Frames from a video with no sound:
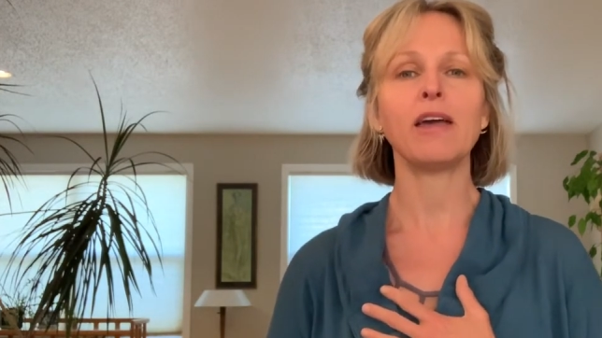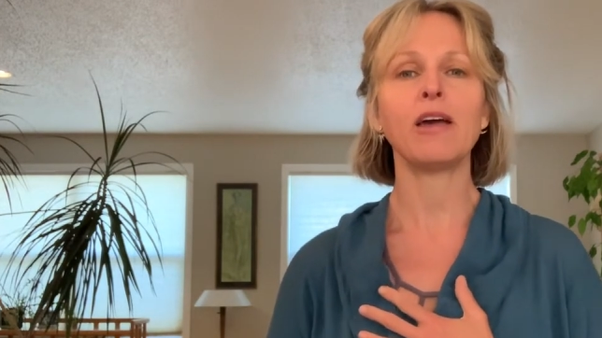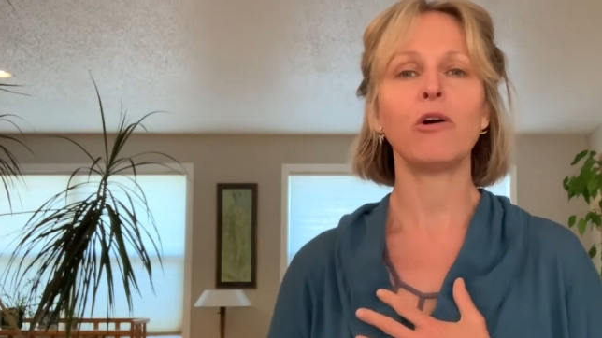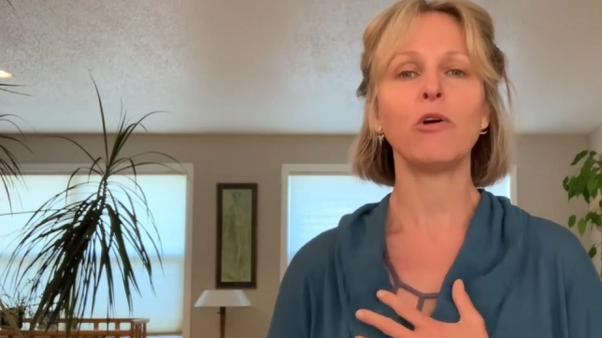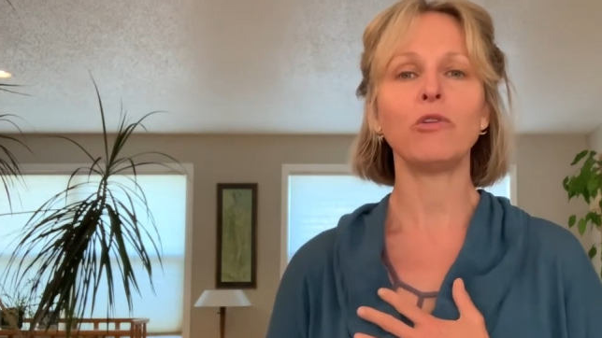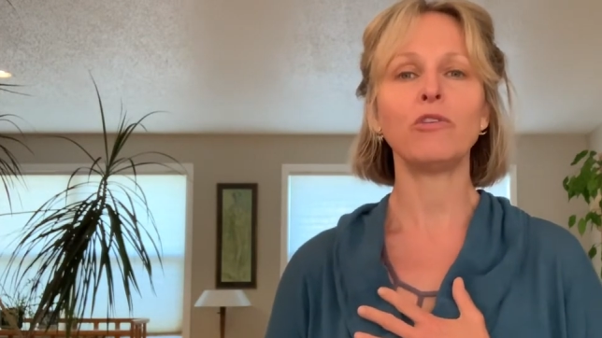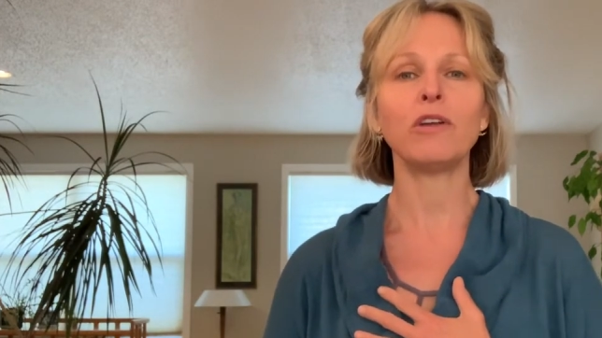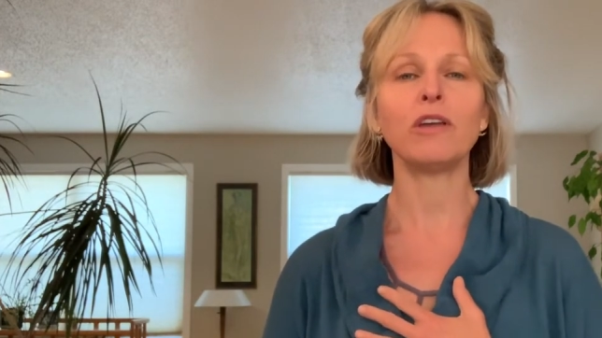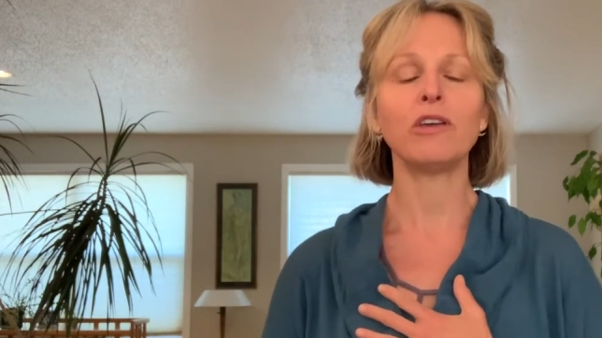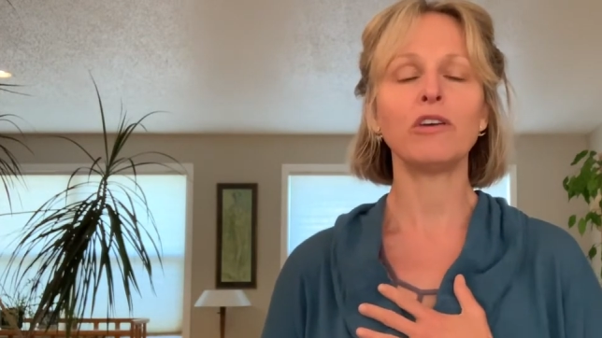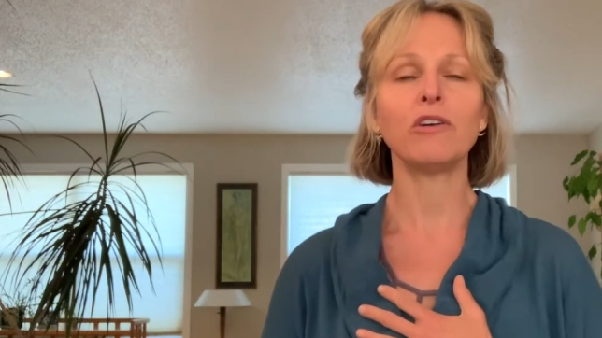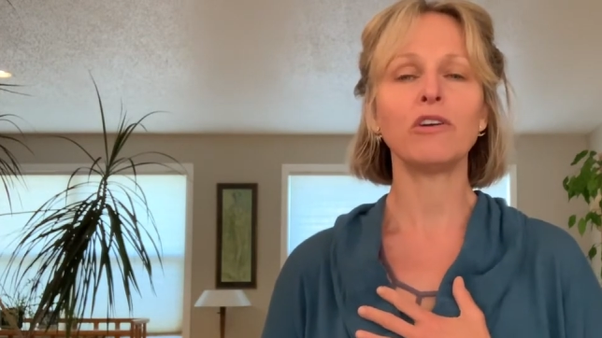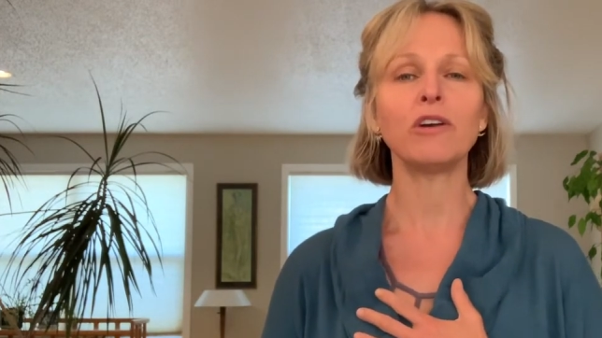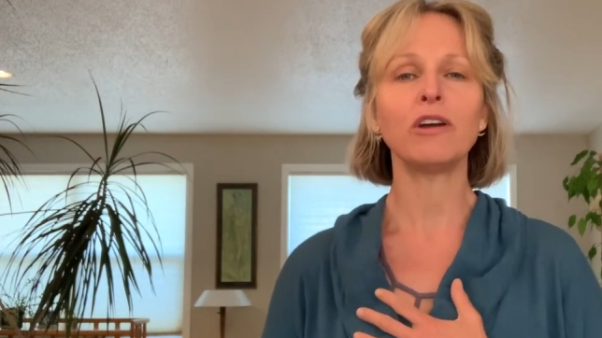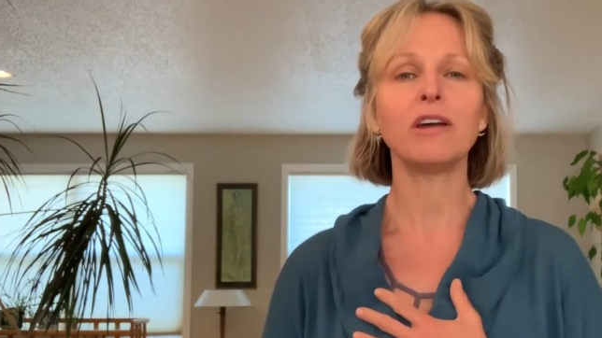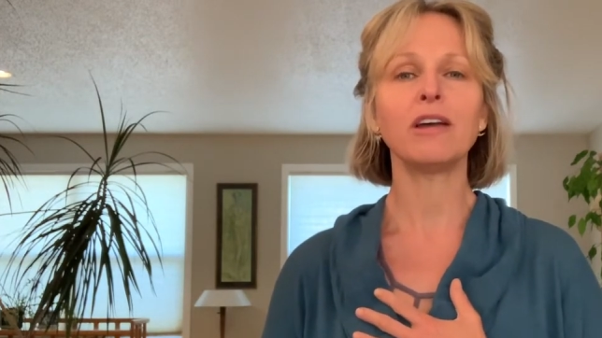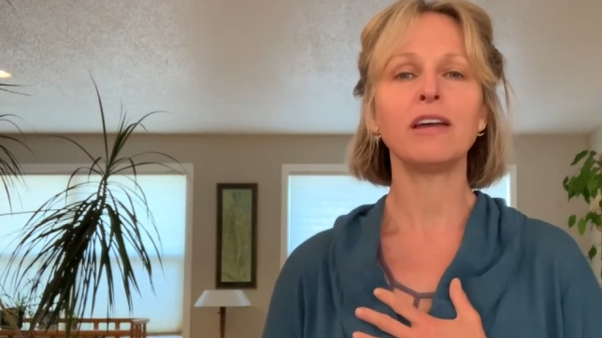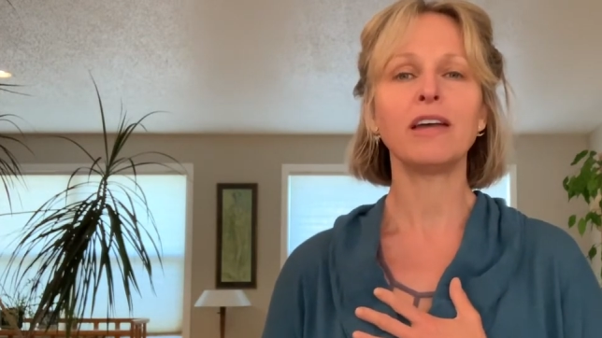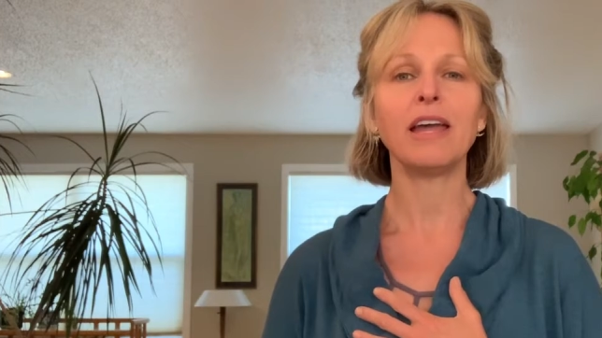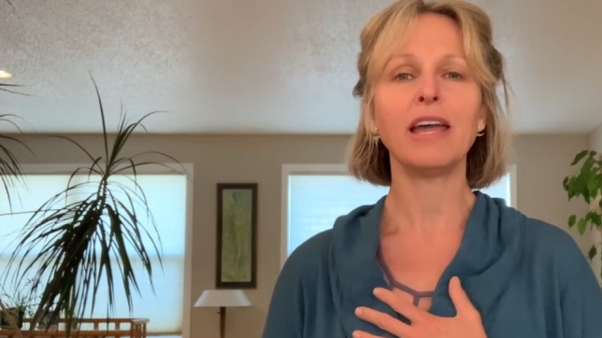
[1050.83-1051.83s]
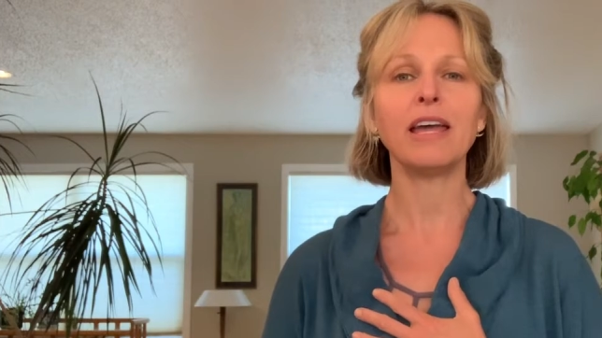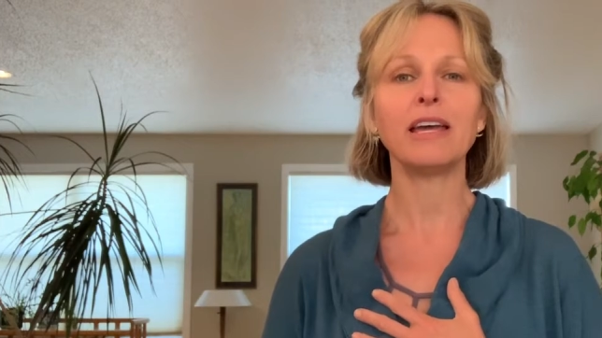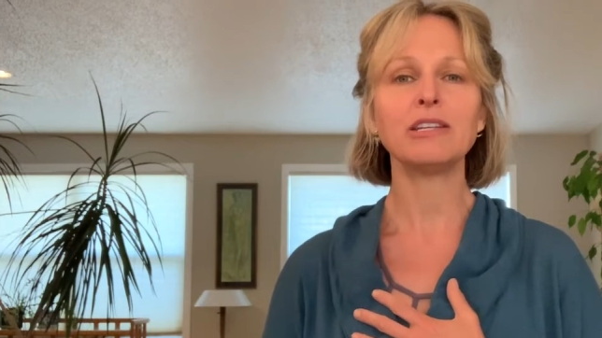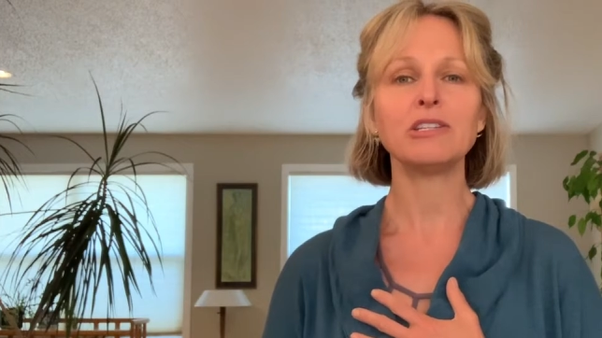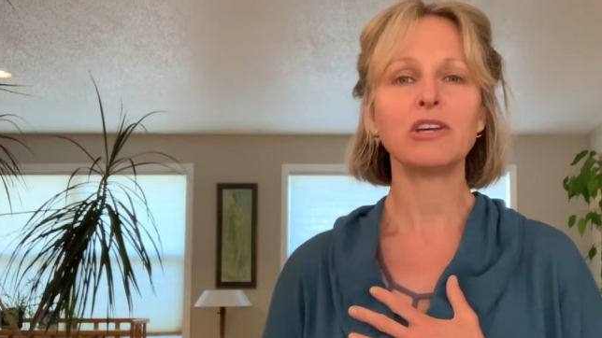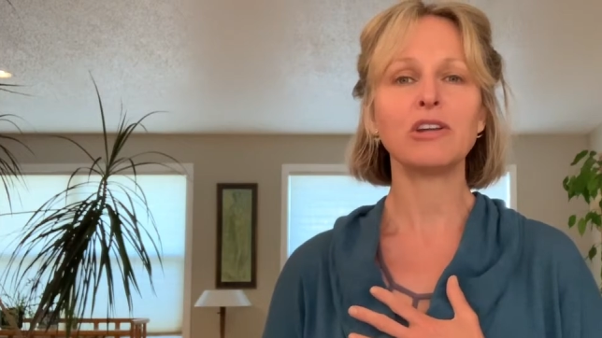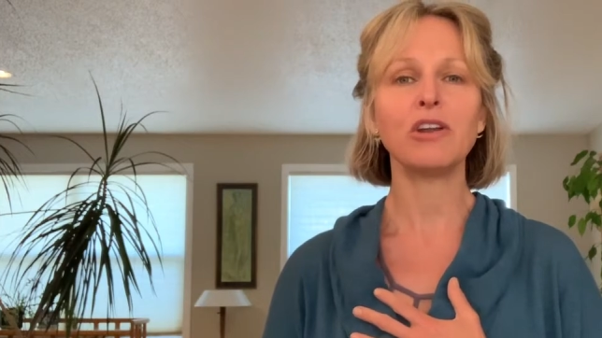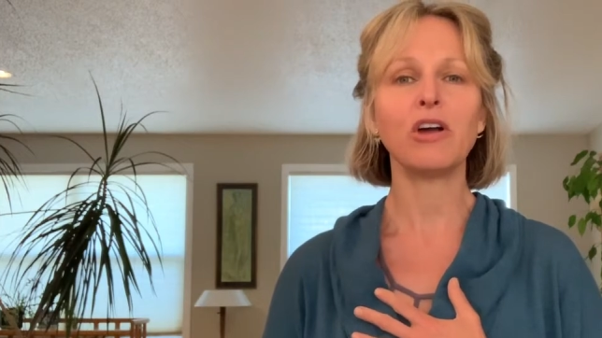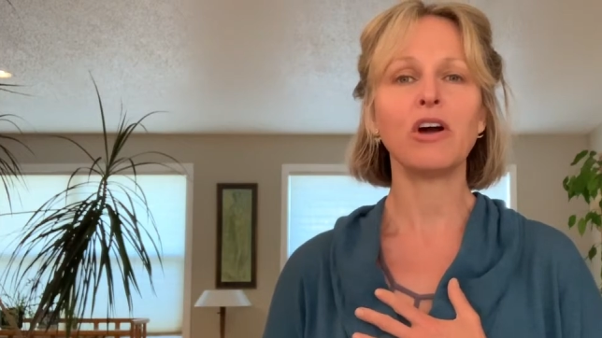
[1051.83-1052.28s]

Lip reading: holding your hand on